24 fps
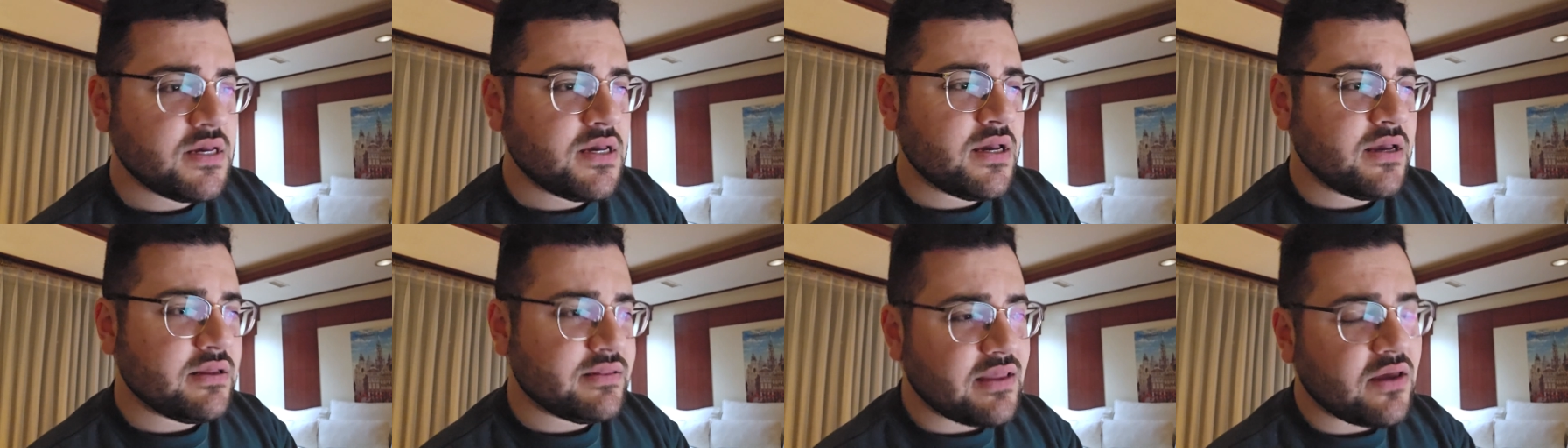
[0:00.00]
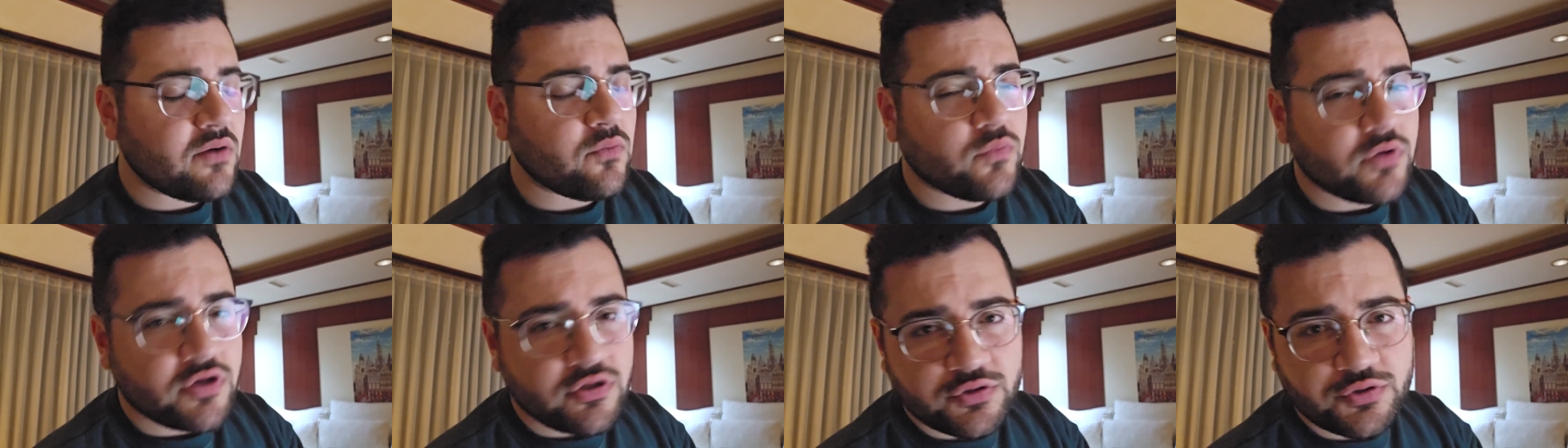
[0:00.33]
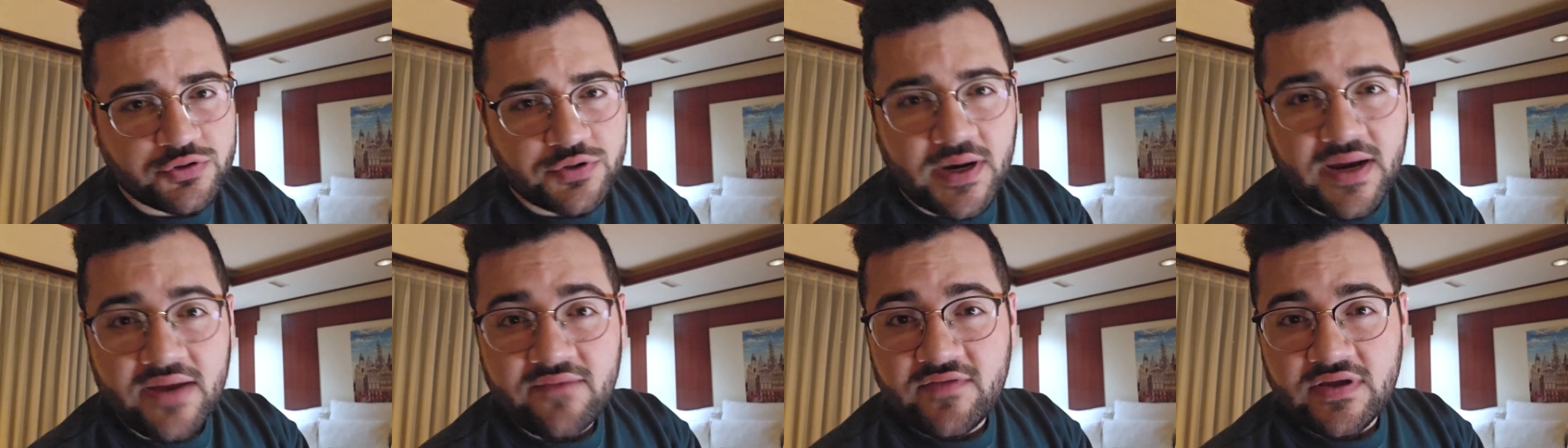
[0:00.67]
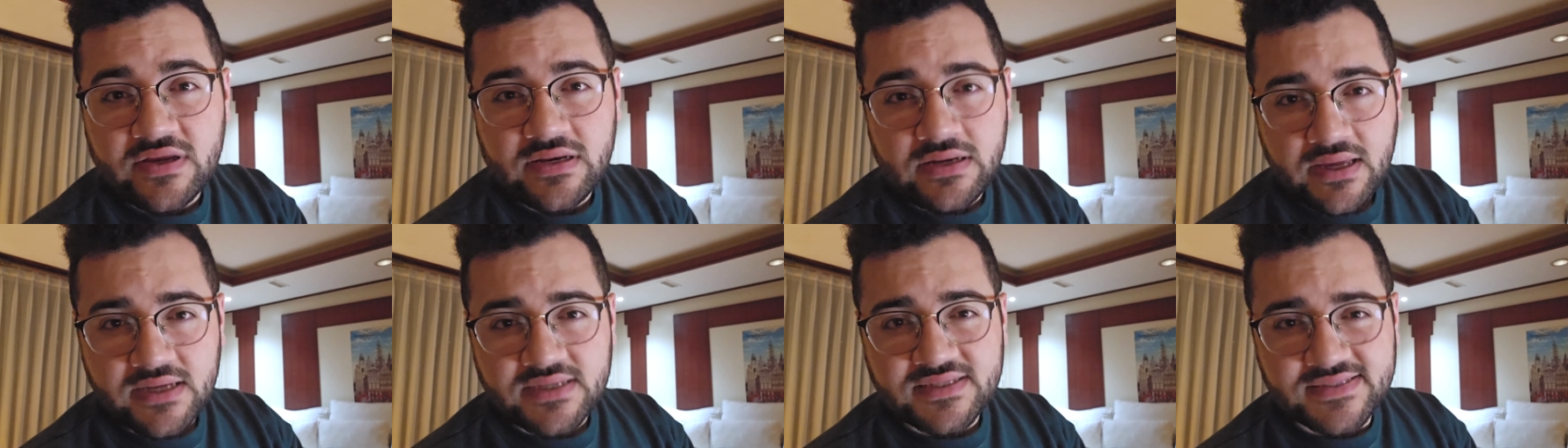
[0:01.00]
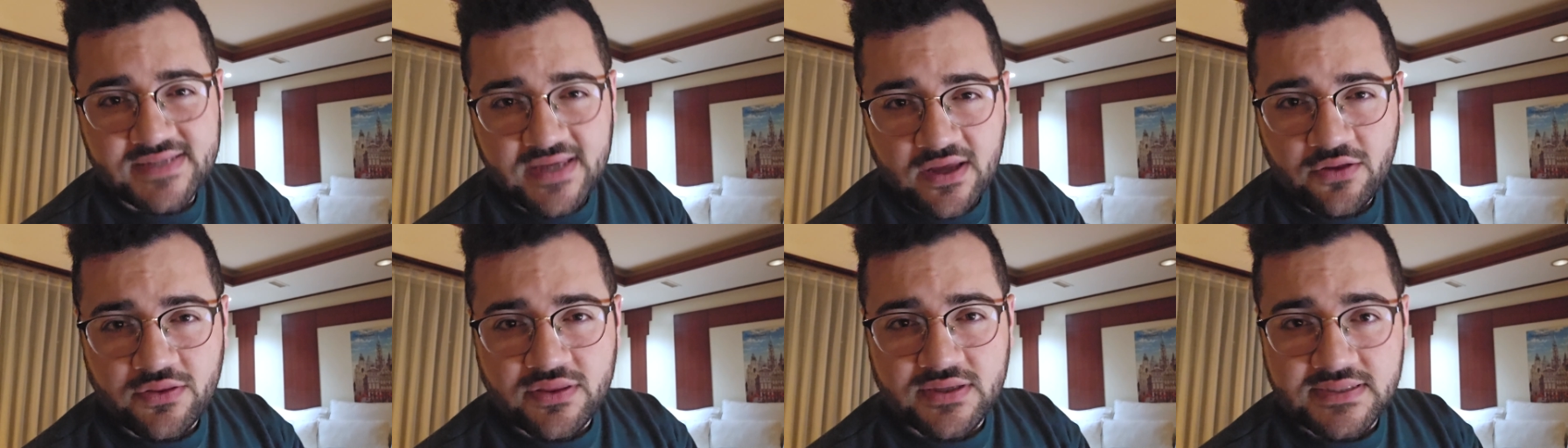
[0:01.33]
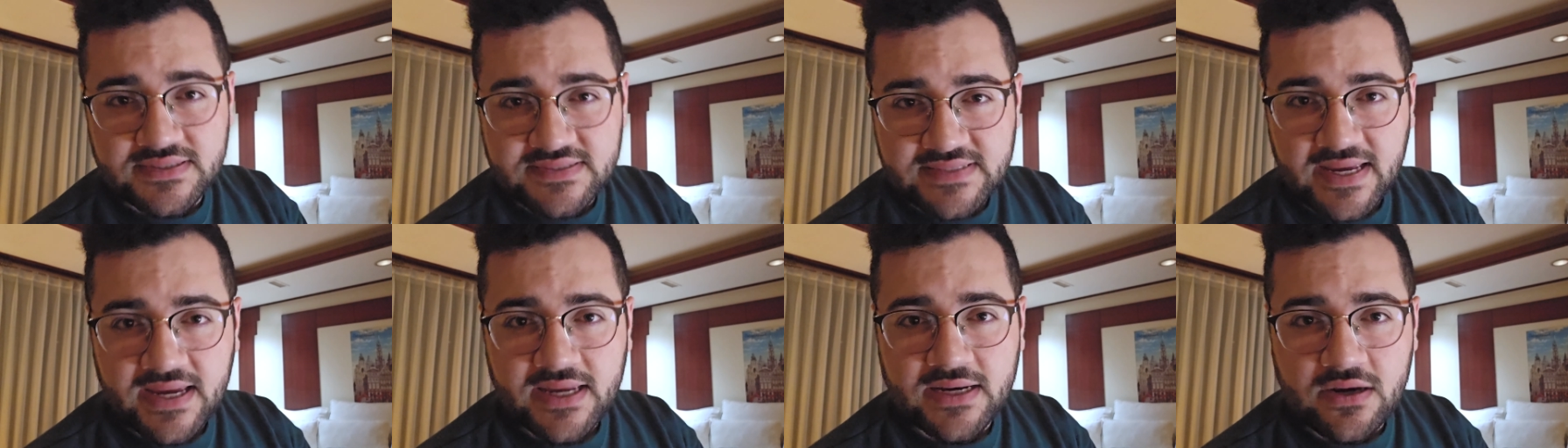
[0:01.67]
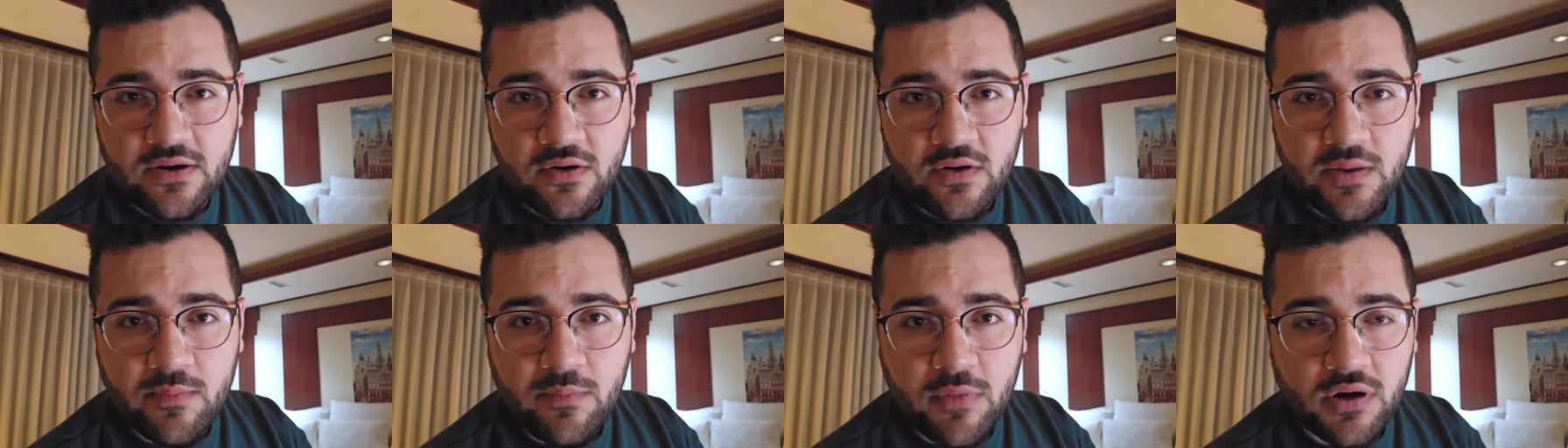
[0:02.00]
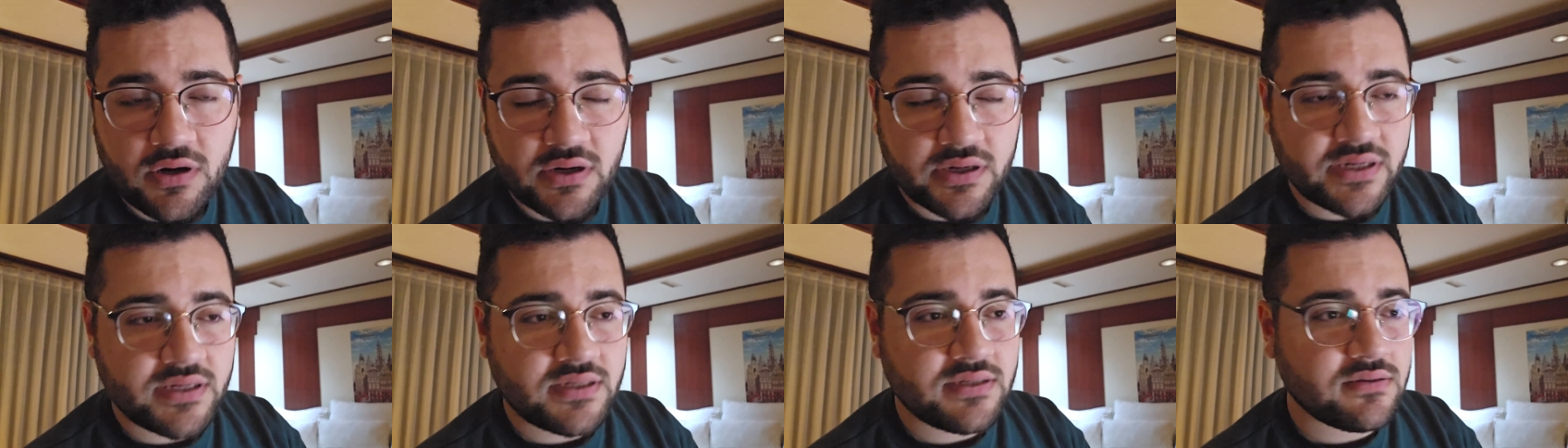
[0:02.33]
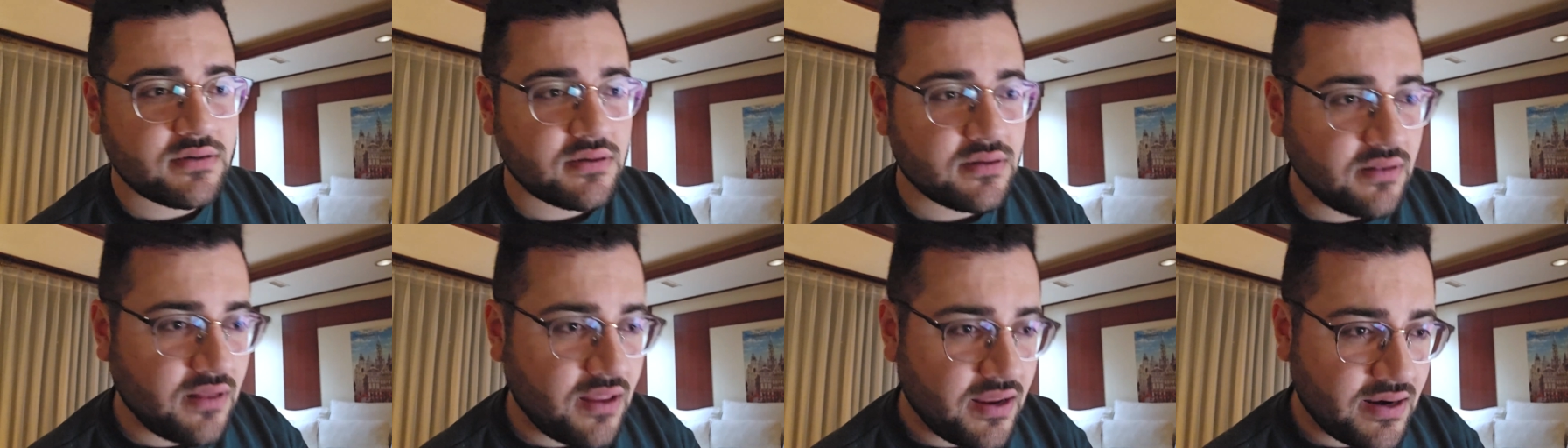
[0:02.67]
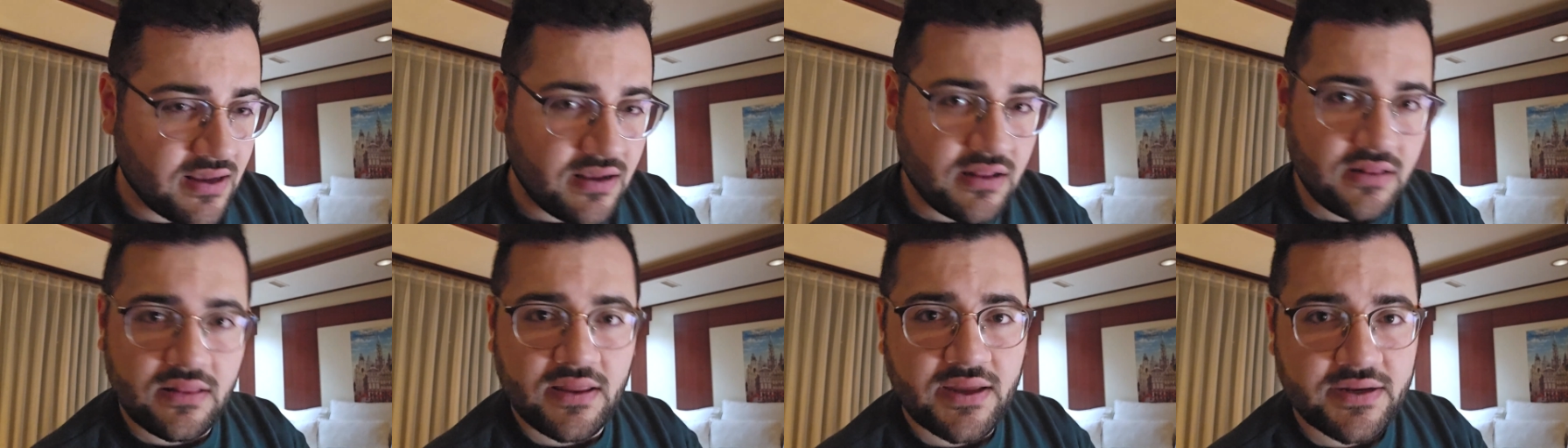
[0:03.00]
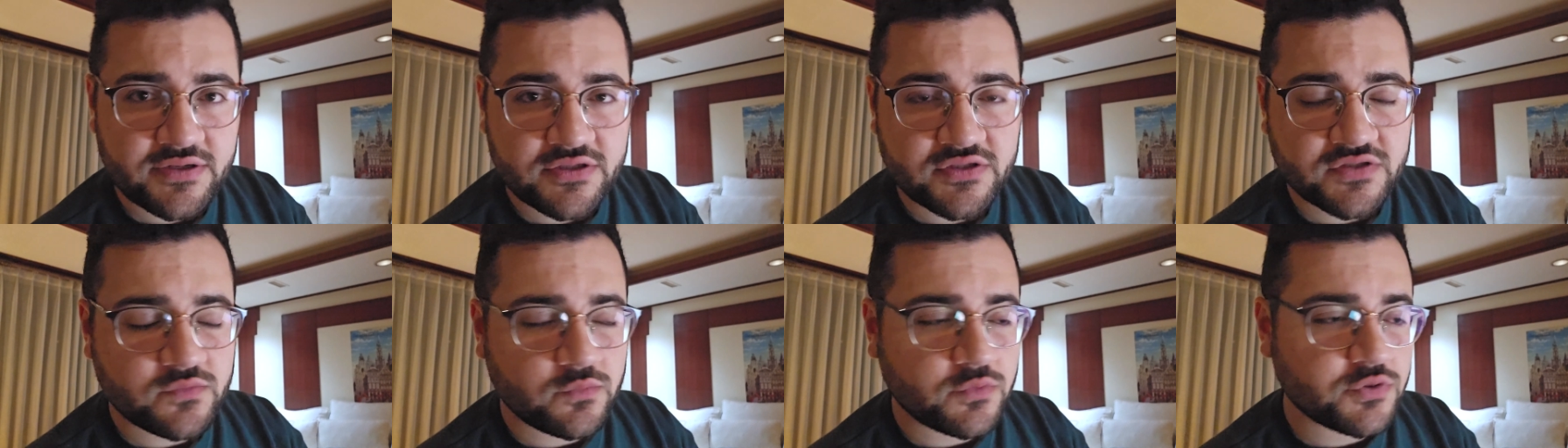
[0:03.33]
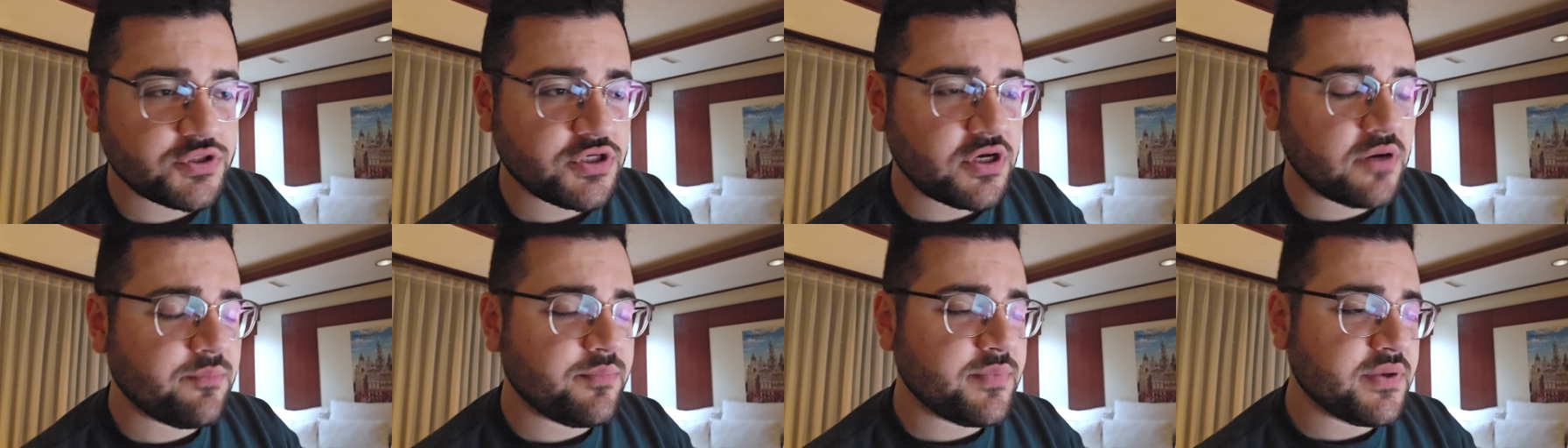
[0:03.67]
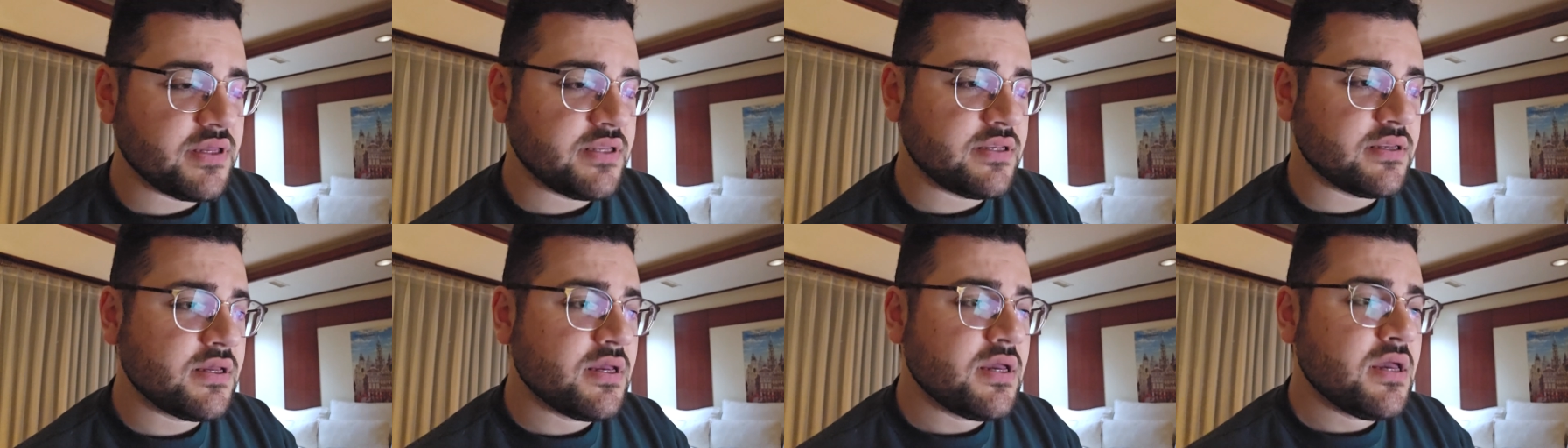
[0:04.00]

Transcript: and that will drive a nice, healthy secondary market, and a lot of collectors will jump in.